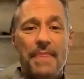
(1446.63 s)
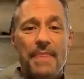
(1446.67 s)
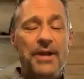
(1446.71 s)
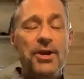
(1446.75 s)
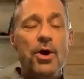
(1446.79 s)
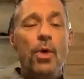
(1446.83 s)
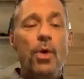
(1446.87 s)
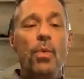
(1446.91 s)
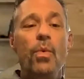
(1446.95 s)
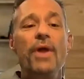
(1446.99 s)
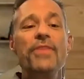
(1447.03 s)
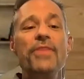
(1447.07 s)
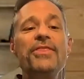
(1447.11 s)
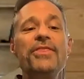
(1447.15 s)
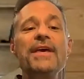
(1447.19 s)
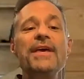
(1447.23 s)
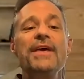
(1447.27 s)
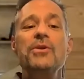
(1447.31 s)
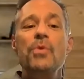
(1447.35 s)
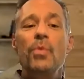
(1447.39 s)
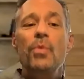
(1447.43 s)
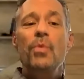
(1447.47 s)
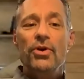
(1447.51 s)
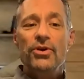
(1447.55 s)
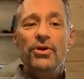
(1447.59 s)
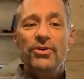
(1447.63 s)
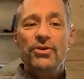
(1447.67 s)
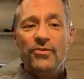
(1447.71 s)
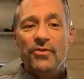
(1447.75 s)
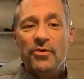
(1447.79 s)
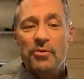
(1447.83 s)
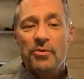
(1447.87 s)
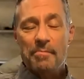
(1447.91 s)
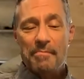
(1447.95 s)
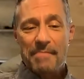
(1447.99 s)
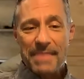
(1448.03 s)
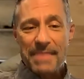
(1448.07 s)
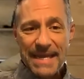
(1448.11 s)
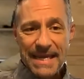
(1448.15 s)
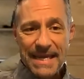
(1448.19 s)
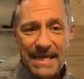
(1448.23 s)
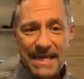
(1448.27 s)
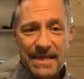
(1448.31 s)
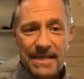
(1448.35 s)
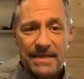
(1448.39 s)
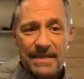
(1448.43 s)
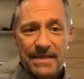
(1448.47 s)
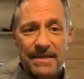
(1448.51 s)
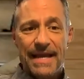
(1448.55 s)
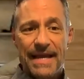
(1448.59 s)
know one thing that worked for
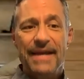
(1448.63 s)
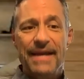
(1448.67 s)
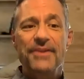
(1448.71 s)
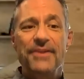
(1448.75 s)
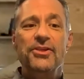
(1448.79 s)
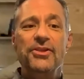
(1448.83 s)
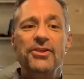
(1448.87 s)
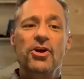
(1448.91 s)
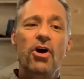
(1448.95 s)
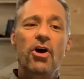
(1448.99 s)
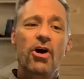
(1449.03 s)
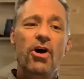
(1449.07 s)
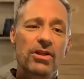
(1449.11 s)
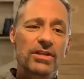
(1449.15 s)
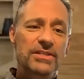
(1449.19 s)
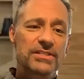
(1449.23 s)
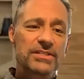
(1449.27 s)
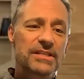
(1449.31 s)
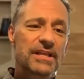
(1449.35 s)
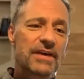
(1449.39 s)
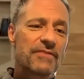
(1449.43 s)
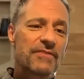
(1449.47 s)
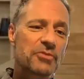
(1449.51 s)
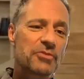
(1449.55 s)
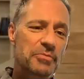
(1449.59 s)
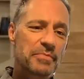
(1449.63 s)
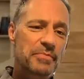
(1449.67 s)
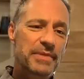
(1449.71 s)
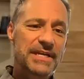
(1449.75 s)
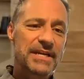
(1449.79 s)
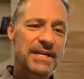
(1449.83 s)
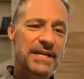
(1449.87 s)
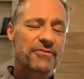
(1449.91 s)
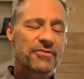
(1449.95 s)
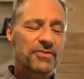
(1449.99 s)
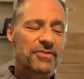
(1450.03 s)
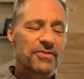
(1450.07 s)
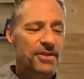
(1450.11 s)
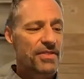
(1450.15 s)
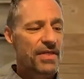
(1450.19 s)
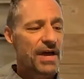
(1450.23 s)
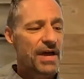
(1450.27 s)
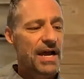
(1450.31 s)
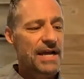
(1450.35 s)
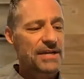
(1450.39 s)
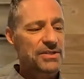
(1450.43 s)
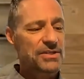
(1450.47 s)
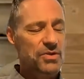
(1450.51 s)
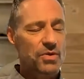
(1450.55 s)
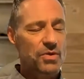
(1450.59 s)
me and at the college level it'd be different than the
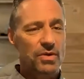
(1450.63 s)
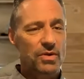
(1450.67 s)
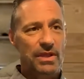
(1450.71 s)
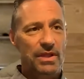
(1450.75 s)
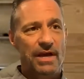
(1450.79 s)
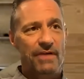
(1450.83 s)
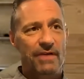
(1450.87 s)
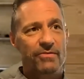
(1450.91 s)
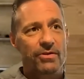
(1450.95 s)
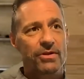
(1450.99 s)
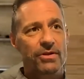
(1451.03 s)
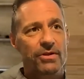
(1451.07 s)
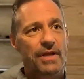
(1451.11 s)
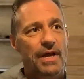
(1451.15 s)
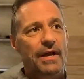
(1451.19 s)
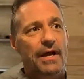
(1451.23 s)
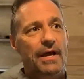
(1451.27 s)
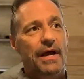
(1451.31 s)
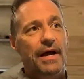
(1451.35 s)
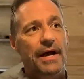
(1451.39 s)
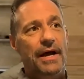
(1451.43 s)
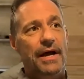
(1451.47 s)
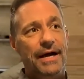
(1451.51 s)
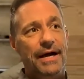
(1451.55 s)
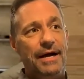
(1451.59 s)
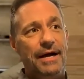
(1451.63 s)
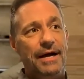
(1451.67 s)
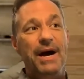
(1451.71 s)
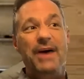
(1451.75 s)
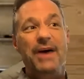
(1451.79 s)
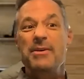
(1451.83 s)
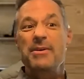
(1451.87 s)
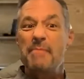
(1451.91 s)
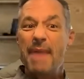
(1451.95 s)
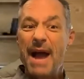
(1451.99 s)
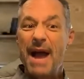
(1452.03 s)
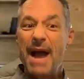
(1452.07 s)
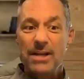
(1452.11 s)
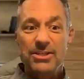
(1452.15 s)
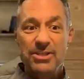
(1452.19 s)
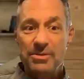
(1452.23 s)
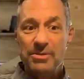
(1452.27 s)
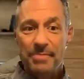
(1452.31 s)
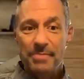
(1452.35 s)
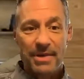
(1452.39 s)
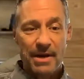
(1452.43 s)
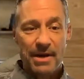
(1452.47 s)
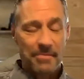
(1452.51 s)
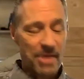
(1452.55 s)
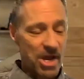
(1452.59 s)
high school level um, i'd imagine
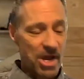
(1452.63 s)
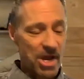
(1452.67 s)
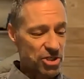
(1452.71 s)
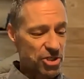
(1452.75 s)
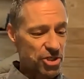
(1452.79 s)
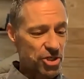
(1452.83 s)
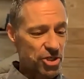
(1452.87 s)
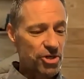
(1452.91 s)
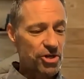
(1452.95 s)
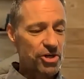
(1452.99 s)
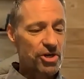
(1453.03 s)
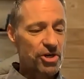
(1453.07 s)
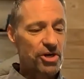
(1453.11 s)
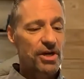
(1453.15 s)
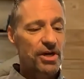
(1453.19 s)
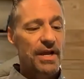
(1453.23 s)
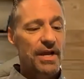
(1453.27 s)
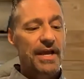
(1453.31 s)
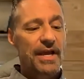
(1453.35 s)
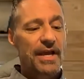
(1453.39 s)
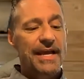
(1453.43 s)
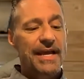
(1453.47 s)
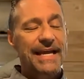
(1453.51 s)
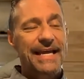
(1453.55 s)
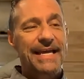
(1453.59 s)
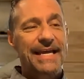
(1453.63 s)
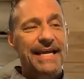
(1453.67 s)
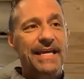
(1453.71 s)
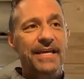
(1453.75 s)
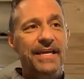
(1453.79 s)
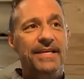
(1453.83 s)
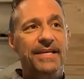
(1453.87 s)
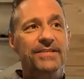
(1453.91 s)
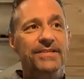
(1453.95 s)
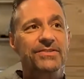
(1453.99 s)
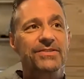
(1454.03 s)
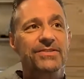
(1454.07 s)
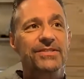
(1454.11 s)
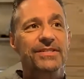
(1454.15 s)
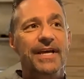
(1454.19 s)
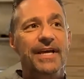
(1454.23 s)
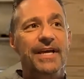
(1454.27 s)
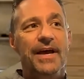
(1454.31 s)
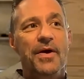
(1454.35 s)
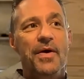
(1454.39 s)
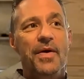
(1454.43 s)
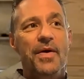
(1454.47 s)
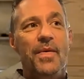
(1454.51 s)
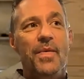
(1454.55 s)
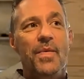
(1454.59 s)
but i'm not sure is
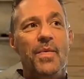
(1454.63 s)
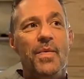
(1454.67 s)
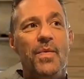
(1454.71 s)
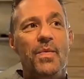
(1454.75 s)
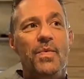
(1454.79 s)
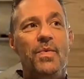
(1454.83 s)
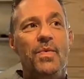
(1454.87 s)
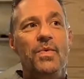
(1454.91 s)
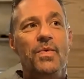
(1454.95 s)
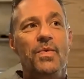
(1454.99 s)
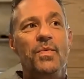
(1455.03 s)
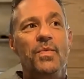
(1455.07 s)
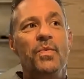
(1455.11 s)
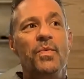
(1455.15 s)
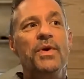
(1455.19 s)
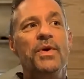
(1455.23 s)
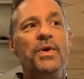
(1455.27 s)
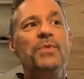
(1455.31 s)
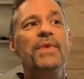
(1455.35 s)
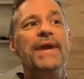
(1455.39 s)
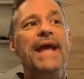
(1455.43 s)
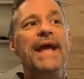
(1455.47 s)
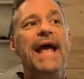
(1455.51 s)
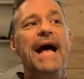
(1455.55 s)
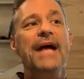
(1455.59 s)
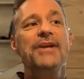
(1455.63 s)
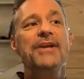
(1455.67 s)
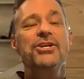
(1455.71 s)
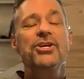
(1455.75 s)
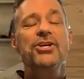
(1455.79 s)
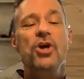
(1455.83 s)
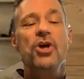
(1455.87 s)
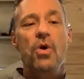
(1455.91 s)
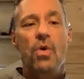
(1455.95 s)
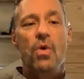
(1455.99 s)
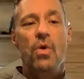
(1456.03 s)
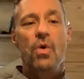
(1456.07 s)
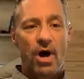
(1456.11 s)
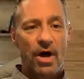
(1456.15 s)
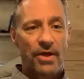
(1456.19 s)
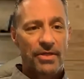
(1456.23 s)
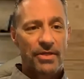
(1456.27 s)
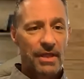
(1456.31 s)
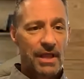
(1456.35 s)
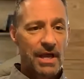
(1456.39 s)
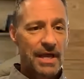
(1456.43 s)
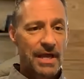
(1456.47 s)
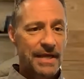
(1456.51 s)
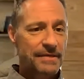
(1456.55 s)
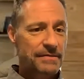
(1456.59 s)
when we had to go
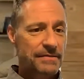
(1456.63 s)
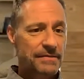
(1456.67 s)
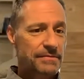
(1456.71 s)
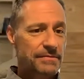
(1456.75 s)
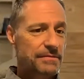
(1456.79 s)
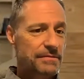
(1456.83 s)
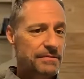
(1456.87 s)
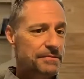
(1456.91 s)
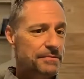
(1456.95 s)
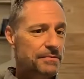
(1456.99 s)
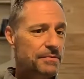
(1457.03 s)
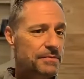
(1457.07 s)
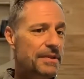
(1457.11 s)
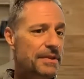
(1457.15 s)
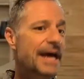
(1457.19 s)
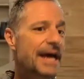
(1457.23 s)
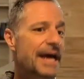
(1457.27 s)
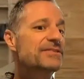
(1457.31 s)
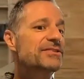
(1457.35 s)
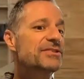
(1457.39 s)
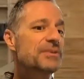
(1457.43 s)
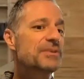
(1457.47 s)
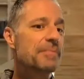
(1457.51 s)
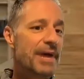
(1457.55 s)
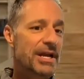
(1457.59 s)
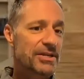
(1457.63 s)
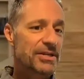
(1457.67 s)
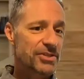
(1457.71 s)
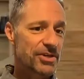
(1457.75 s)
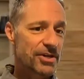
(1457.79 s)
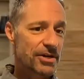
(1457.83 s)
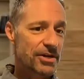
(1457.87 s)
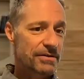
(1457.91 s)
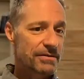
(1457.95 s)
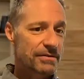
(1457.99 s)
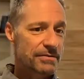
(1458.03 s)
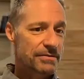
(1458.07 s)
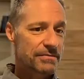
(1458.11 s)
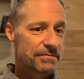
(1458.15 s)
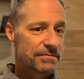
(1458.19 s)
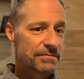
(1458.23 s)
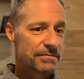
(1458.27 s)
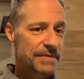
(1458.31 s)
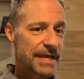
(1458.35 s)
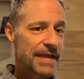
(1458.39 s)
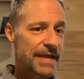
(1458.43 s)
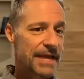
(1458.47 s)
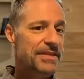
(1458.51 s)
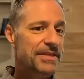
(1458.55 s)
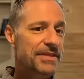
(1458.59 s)
online last semester
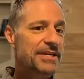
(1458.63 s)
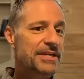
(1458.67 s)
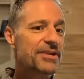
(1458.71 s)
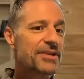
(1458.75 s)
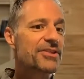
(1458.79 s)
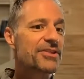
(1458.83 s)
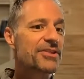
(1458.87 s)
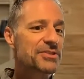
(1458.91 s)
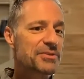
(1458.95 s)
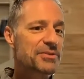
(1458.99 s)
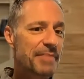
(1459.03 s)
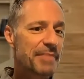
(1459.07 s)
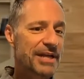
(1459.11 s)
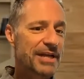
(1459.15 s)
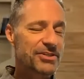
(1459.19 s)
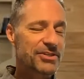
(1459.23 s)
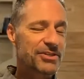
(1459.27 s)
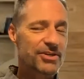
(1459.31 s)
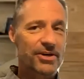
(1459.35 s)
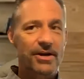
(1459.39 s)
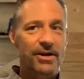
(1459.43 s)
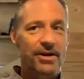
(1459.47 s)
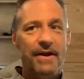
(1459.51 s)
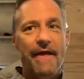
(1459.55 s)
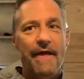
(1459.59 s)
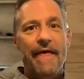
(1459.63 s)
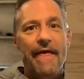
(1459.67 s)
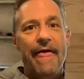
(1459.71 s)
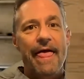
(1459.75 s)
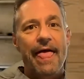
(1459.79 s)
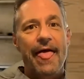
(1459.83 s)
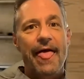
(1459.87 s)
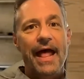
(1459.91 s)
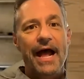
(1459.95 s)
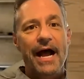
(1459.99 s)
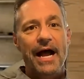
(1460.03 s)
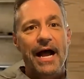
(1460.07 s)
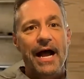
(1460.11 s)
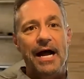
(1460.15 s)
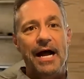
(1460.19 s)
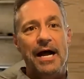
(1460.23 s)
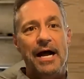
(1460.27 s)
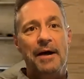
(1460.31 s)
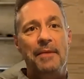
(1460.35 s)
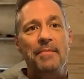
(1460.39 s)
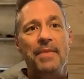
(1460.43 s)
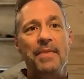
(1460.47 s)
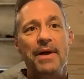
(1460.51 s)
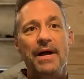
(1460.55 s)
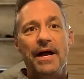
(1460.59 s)
at the end of the semester
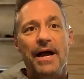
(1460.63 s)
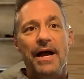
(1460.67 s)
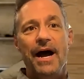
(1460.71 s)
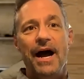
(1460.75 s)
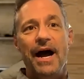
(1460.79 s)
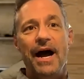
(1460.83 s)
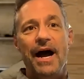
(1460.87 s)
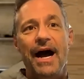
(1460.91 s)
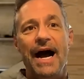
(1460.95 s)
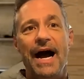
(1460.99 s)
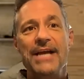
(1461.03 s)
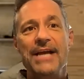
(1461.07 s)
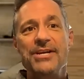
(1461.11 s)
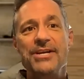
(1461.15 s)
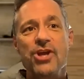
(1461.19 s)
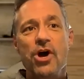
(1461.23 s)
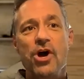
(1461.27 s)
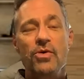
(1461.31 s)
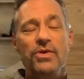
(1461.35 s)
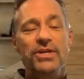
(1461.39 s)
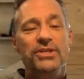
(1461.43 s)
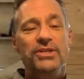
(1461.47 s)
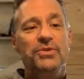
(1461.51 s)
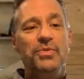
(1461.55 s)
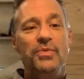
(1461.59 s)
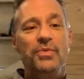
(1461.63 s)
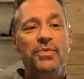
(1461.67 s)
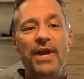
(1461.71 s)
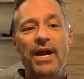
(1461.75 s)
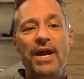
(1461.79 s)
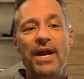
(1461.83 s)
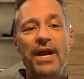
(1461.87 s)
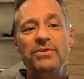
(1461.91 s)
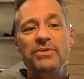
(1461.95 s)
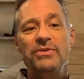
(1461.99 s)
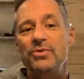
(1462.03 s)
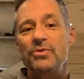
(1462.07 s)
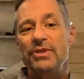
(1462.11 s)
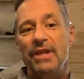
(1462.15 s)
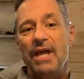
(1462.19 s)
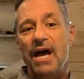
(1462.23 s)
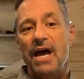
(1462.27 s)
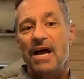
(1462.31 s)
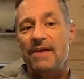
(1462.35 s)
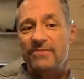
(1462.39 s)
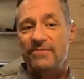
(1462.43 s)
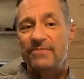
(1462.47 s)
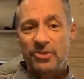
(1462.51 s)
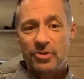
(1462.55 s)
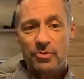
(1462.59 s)
um, I noticed when I was doing
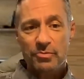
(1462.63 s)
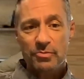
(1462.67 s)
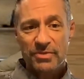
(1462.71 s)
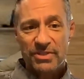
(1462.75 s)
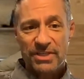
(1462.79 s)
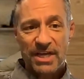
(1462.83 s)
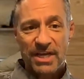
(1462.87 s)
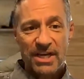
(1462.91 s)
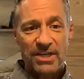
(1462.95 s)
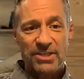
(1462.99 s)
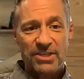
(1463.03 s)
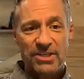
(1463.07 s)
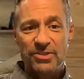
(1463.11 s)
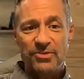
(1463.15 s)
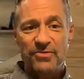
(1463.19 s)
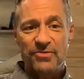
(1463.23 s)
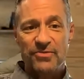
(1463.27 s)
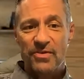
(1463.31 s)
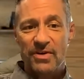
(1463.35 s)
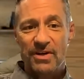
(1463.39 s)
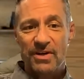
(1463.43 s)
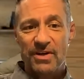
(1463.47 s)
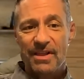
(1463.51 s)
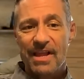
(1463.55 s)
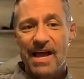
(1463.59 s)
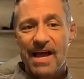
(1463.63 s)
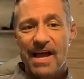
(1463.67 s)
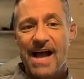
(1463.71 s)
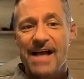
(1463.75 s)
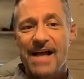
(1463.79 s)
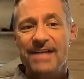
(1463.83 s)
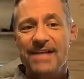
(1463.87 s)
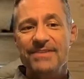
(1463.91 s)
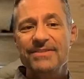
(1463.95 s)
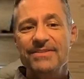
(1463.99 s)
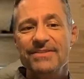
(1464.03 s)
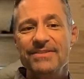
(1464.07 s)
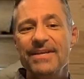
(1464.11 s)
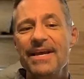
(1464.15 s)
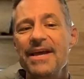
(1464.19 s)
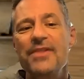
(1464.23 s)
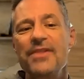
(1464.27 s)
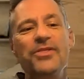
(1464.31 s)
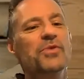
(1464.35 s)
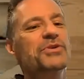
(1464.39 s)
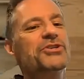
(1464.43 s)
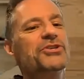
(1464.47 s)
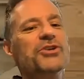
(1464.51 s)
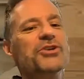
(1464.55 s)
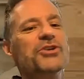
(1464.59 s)
live Zoom sessions for class,
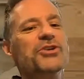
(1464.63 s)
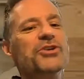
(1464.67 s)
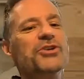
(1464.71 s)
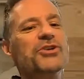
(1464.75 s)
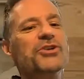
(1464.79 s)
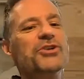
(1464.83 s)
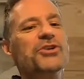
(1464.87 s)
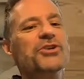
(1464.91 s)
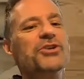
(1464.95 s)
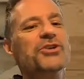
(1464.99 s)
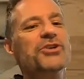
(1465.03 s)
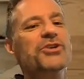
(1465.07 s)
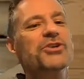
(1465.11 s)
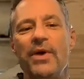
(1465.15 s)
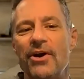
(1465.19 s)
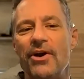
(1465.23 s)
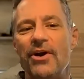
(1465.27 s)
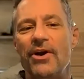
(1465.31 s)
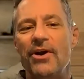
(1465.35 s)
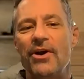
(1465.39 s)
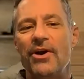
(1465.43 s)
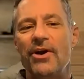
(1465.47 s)
there was no interaction.